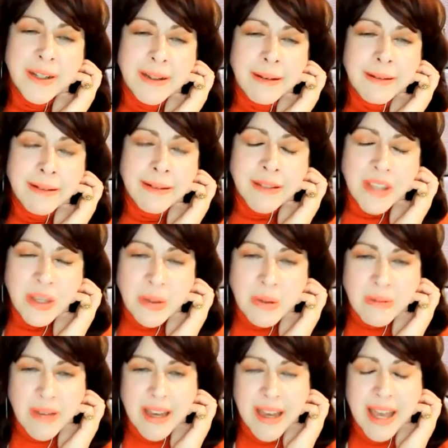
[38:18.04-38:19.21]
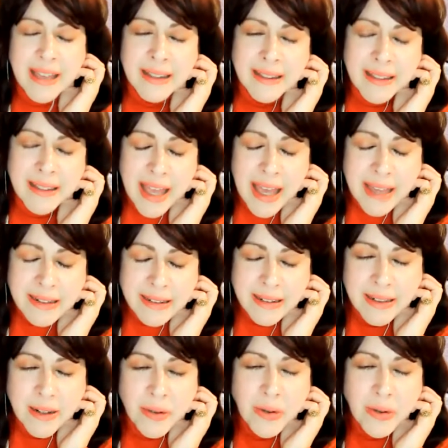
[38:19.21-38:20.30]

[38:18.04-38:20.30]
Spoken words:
Oh, you can get no.